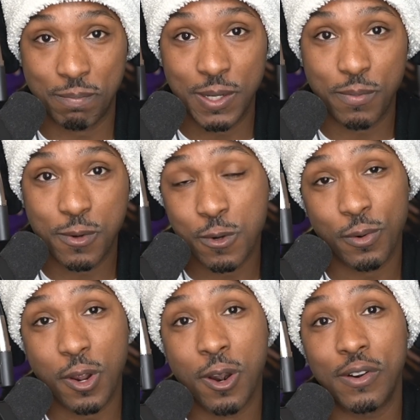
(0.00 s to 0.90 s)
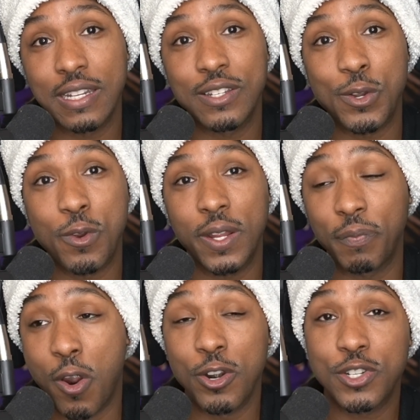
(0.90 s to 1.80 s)
people who were already
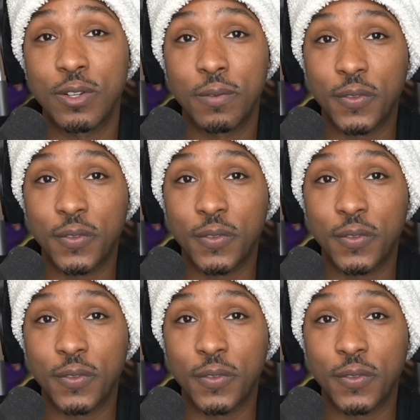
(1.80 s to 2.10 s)
doing harsh